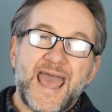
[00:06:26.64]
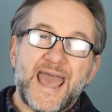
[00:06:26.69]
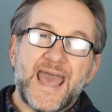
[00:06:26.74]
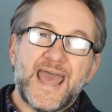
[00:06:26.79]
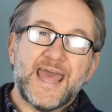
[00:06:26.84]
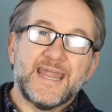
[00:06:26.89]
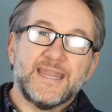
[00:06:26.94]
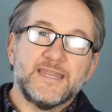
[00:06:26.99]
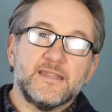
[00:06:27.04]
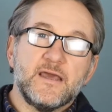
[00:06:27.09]

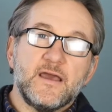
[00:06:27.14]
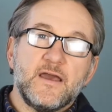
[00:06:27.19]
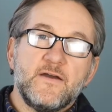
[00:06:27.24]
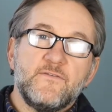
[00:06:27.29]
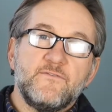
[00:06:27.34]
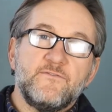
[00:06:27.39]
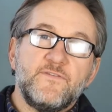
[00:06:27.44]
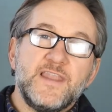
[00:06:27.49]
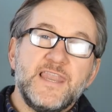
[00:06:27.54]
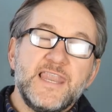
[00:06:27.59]
And
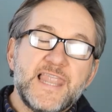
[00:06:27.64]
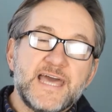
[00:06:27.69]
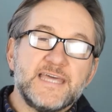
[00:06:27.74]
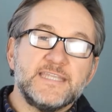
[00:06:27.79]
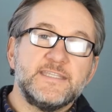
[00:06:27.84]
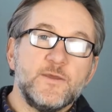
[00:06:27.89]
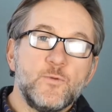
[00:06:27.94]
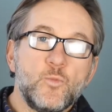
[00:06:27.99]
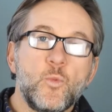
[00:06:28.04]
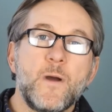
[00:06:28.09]
for
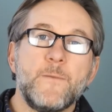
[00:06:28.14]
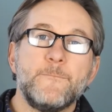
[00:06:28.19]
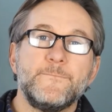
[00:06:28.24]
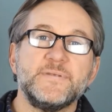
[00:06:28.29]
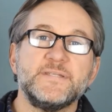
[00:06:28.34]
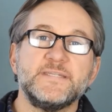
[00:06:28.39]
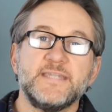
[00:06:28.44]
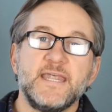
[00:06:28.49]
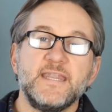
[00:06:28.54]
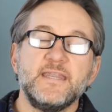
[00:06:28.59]
less than
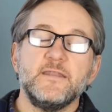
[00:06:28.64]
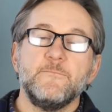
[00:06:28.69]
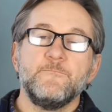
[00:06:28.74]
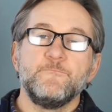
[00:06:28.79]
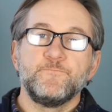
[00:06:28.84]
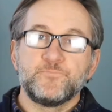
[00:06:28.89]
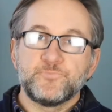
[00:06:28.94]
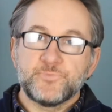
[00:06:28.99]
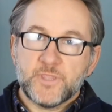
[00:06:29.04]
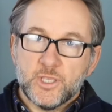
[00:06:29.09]
1%,
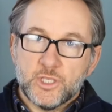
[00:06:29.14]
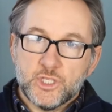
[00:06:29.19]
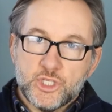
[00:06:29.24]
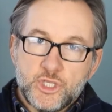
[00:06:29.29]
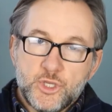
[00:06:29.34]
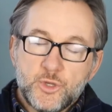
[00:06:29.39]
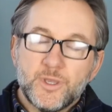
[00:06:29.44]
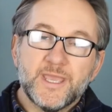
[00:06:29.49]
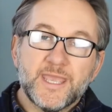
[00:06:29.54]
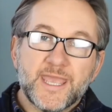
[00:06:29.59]

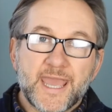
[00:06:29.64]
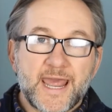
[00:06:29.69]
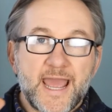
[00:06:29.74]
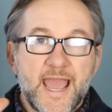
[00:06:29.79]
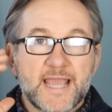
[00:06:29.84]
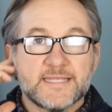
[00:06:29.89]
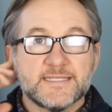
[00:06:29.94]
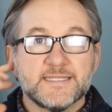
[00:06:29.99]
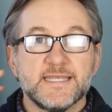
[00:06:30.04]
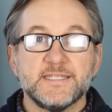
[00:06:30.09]
you can get
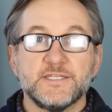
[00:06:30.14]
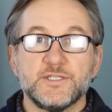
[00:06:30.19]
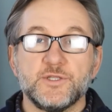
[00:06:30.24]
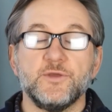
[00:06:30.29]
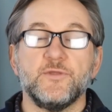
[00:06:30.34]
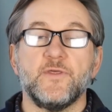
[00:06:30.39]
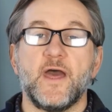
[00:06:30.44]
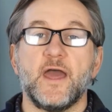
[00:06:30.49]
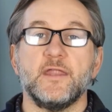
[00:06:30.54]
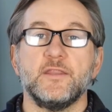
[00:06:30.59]
access
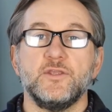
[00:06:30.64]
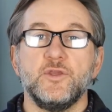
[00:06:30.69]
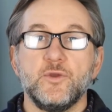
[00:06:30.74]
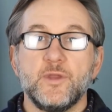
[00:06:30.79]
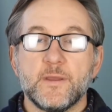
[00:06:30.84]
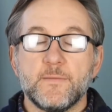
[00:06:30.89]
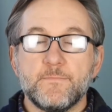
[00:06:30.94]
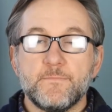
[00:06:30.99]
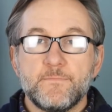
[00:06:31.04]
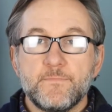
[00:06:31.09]
to that.
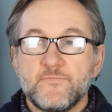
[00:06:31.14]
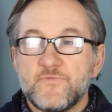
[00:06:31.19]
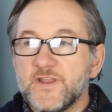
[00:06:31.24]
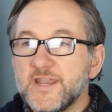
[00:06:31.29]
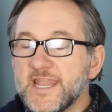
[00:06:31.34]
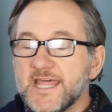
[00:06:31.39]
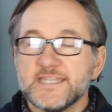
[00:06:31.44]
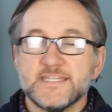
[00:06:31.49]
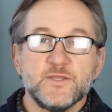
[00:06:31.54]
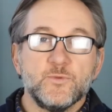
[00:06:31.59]
For
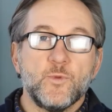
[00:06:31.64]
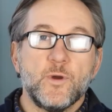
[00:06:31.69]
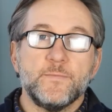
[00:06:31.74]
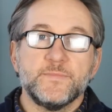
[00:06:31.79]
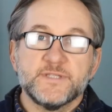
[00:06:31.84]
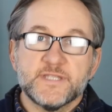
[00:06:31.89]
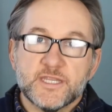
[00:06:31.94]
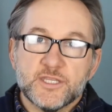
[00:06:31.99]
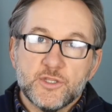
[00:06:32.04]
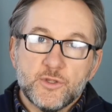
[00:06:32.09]
less than
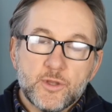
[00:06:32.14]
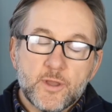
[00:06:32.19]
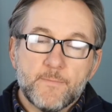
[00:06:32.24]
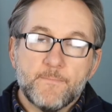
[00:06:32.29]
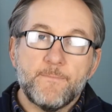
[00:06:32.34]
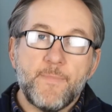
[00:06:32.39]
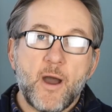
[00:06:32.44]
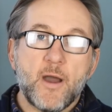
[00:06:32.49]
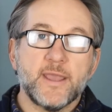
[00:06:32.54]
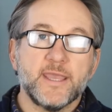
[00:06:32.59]
1%, you
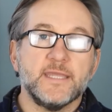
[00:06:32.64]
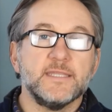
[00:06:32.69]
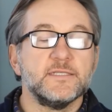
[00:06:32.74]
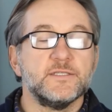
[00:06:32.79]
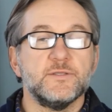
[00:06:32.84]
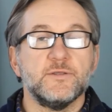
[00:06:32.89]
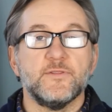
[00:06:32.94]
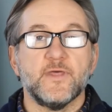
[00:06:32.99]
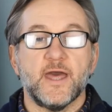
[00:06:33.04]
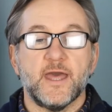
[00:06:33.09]
can buy
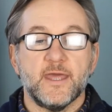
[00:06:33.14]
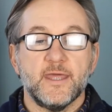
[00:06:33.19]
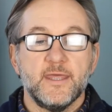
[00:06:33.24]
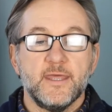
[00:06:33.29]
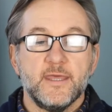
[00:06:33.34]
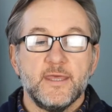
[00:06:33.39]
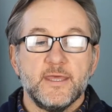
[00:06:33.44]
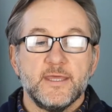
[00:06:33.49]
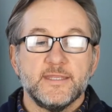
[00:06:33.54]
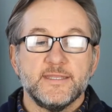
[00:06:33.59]
into that.
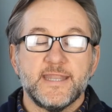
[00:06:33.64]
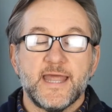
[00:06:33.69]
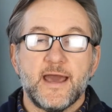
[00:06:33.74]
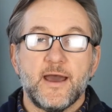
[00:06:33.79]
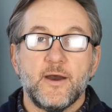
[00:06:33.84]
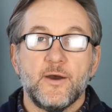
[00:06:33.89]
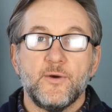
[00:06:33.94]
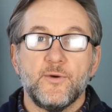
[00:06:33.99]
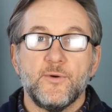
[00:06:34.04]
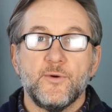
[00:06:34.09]

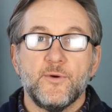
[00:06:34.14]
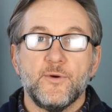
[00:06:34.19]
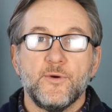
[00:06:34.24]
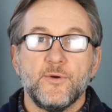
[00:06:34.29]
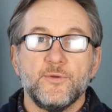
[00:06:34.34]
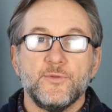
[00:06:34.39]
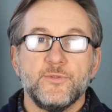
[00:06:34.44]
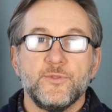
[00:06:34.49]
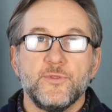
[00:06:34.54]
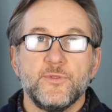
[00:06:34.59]
Now,
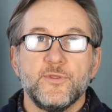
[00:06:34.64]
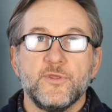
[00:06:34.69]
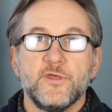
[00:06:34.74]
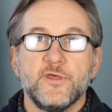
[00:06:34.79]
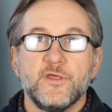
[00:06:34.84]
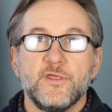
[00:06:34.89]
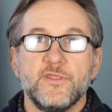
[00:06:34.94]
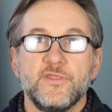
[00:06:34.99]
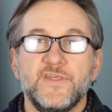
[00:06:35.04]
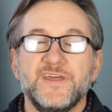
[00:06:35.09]

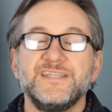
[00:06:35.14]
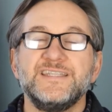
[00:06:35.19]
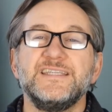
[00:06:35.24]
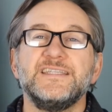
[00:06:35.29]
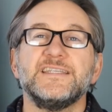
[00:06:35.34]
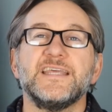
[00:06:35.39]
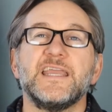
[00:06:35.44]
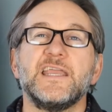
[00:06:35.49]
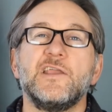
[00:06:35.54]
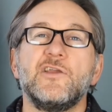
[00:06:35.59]
this
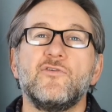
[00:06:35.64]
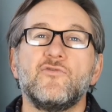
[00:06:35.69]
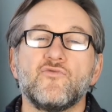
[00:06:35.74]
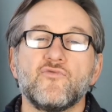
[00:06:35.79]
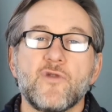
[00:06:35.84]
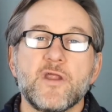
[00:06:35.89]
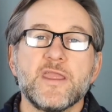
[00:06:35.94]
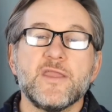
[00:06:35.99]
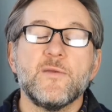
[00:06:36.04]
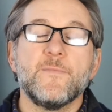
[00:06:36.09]
is a
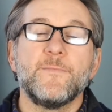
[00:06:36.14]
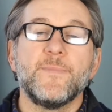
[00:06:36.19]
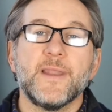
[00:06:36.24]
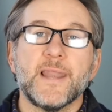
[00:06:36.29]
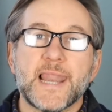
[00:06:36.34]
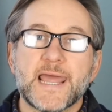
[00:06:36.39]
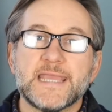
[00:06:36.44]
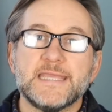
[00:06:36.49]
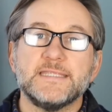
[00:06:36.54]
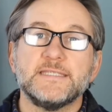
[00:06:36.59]
great
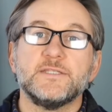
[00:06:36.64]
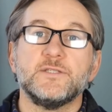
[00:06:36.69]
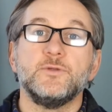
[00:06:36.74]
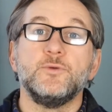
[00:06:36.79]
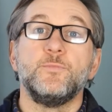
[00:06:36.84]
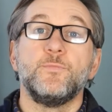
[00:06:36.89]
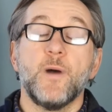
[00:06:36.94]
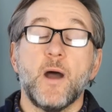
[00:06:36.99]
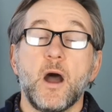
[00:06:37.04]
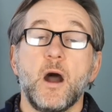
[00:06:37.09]
place
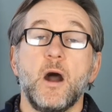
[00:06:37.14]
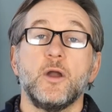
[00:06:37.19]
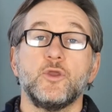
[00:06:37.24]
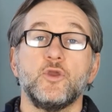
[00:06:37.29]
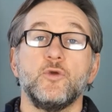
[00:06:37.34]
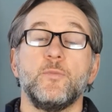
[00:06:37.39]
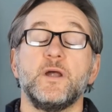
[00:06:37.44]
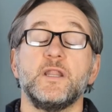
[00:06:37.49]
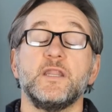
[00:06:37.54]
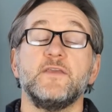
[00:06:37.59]
to park
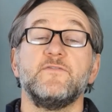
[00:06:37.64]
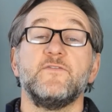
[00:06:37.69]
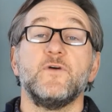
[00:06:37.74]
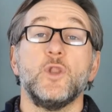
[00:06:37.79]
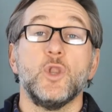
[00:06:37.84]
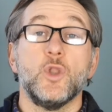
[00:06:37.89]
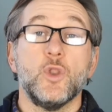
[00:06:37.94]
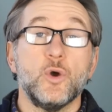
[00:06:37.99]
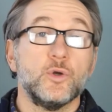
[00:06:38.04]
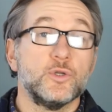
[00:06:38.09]
your money for
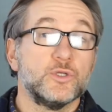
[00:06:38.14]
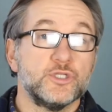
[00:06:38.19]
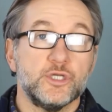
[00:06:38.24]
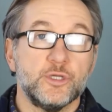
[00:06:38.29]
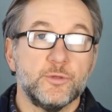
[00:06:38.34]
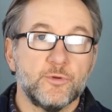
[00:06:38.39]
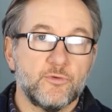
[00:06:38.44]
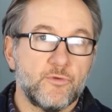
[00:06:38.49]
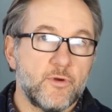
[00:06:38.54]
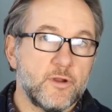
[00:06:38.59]

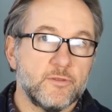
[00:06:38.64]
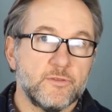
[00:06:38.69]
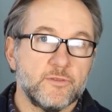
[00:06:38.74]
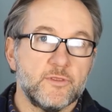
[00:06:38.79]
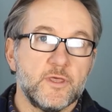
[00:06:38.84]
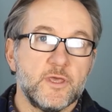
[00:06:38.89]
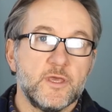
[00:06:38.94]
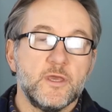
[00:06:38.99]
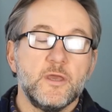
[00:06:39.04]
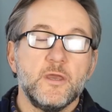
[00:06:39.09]
long-term
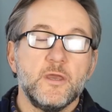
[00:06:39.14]
growth,